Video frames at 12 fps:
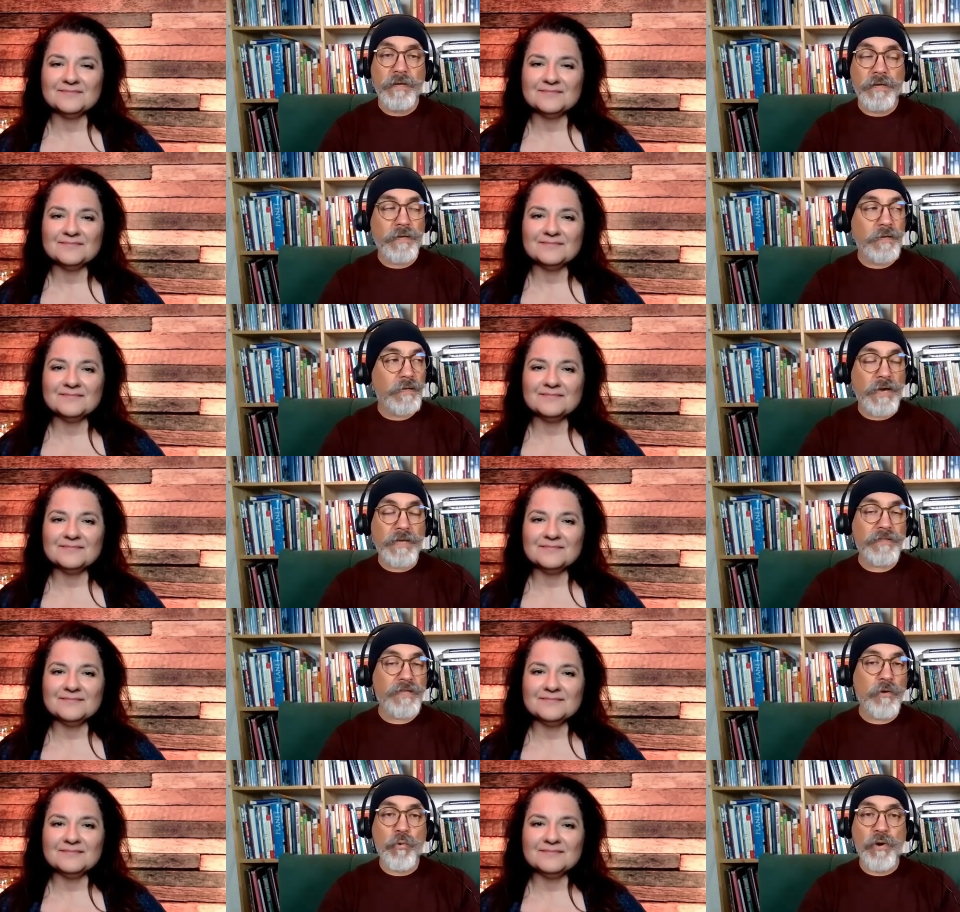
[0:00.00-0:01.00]
Speaker 1: eh,
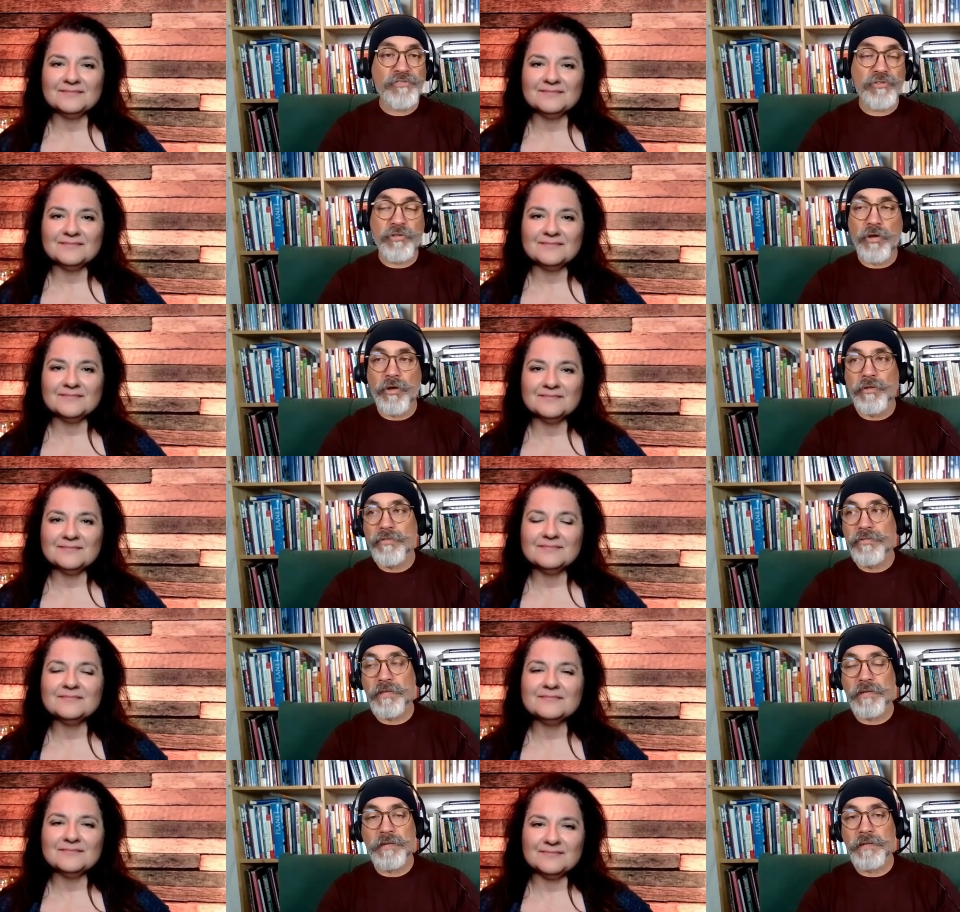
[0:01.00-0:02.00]
asking
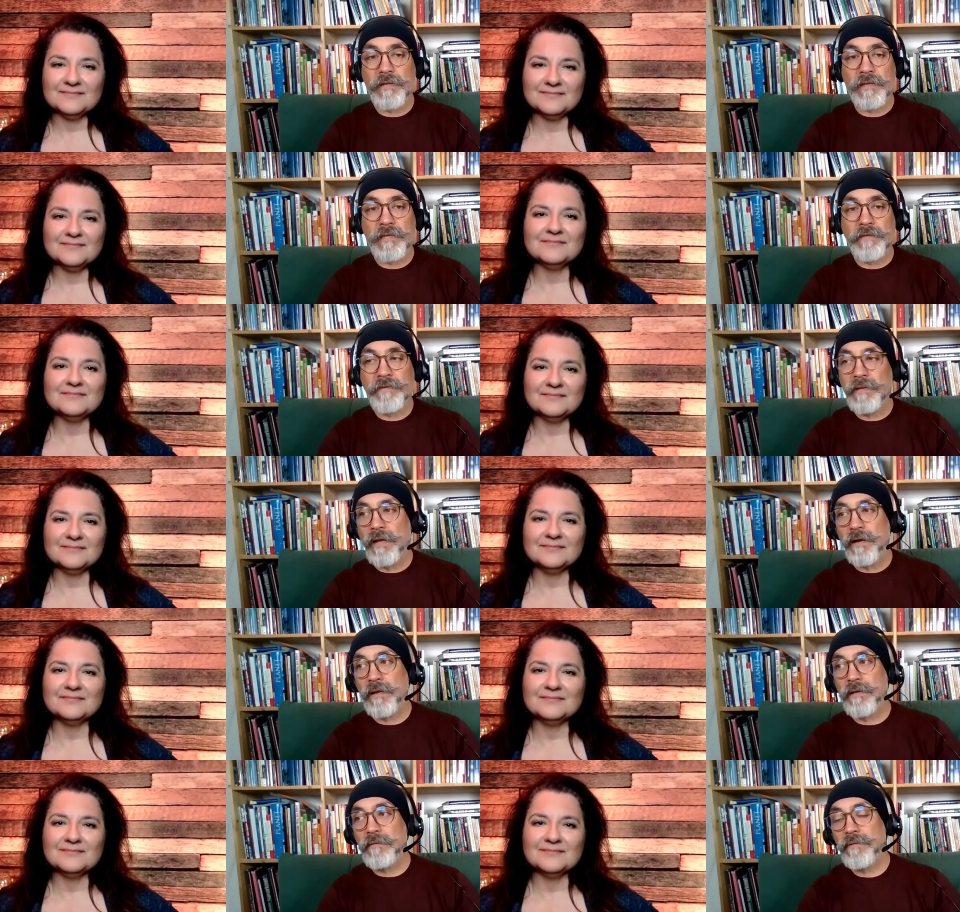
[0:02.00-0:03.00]
questions and giving
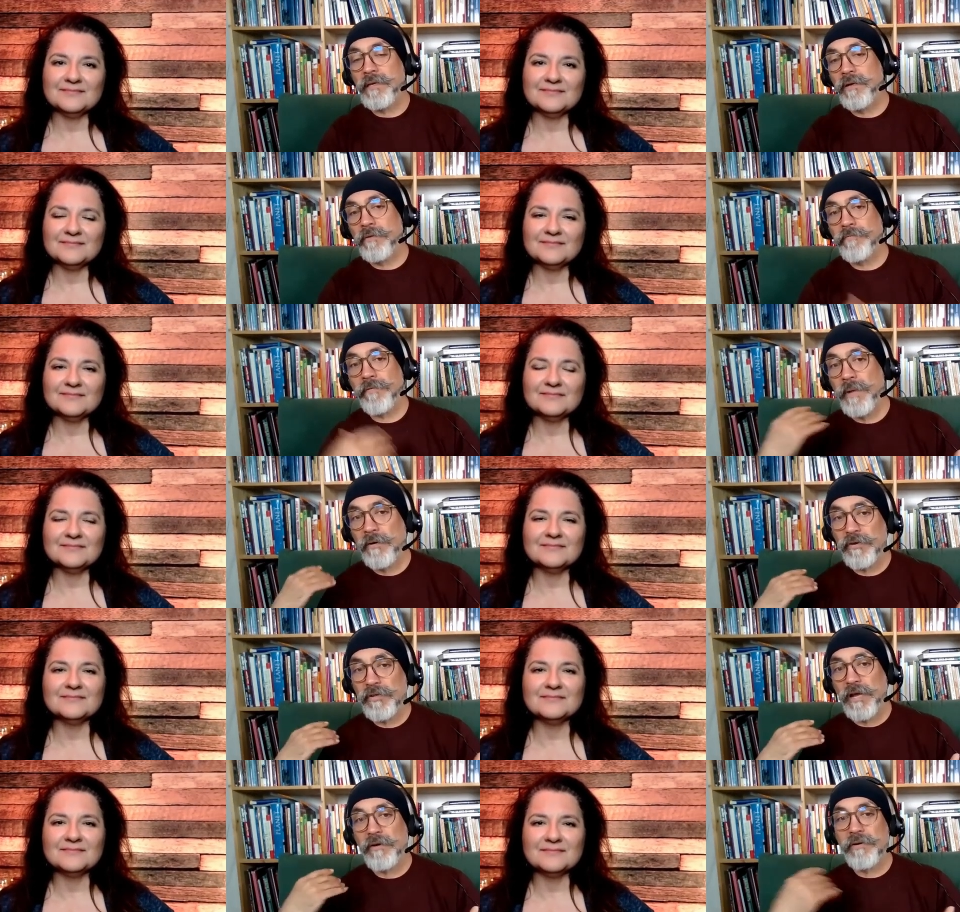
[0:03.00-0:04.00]
our, eh, you know, from
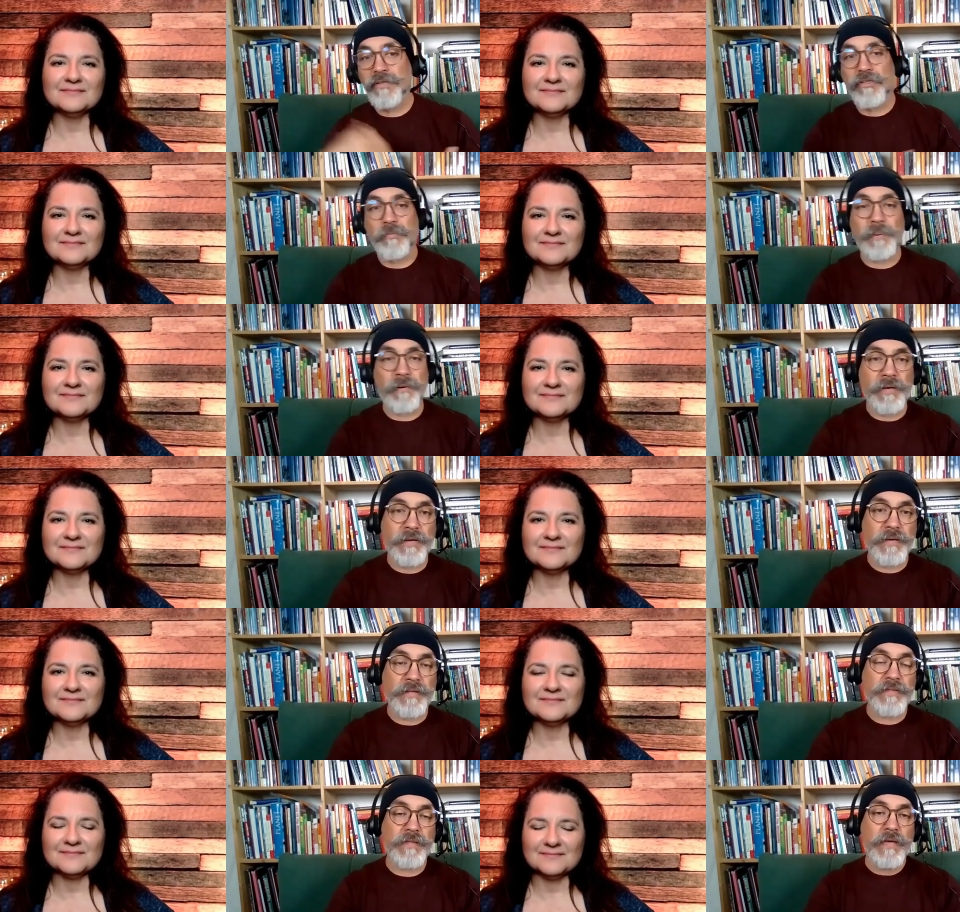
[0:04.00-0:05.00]
our, our
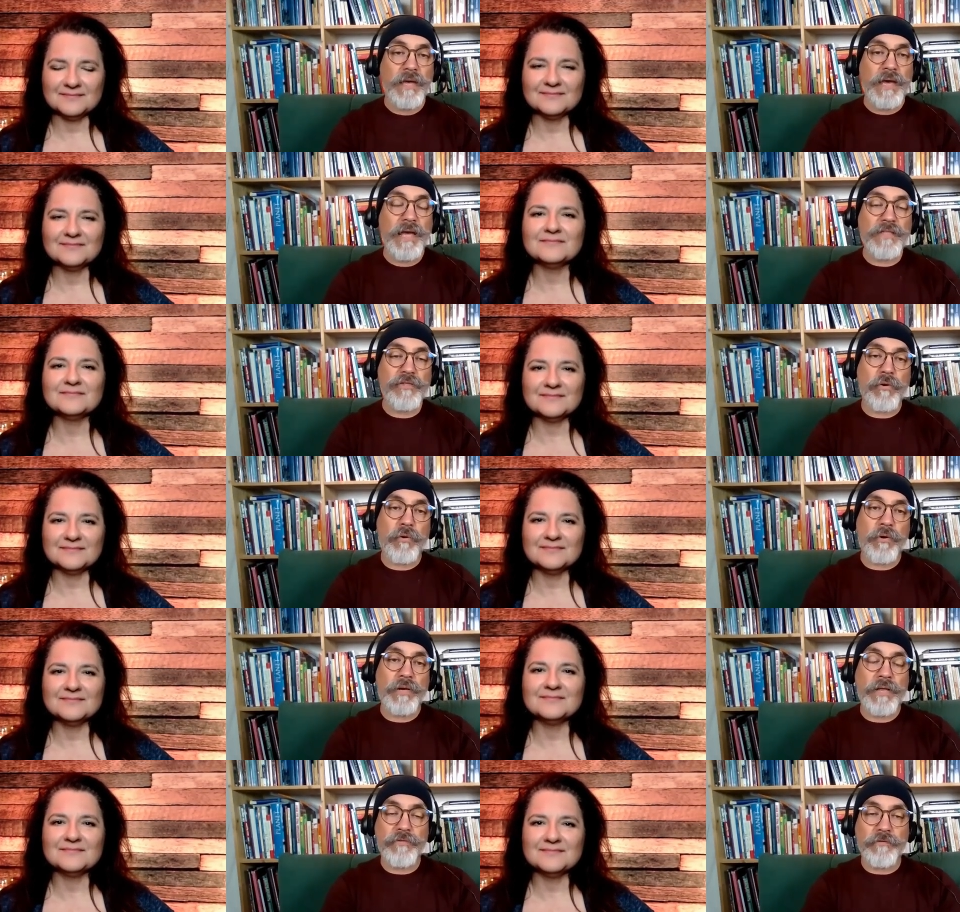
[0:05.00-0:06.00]
experience and so
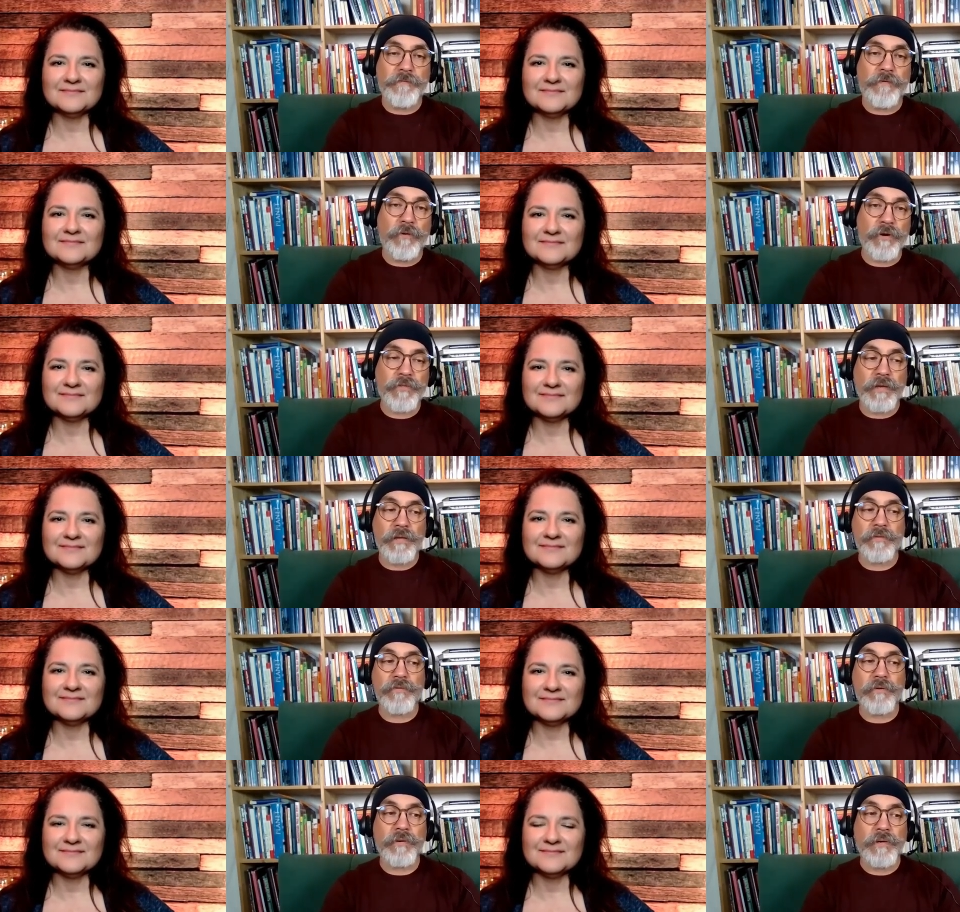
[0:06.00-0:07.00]
on and so forth.
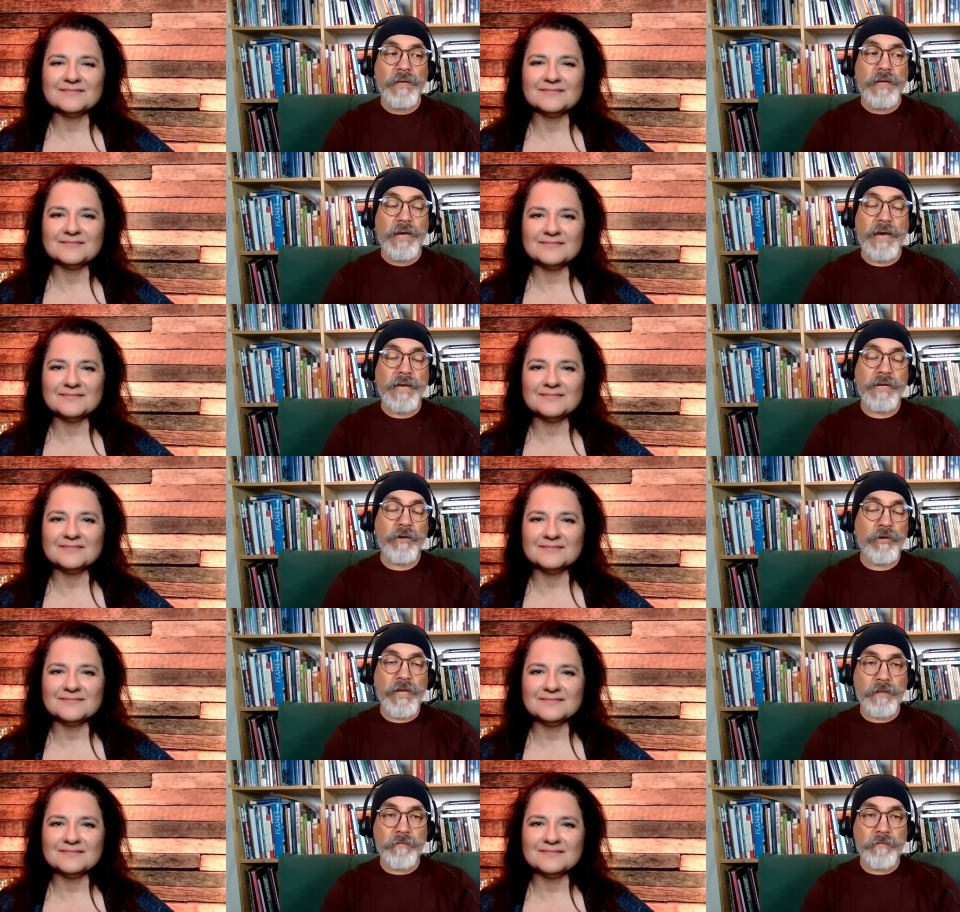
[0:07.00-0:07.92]
And so I can only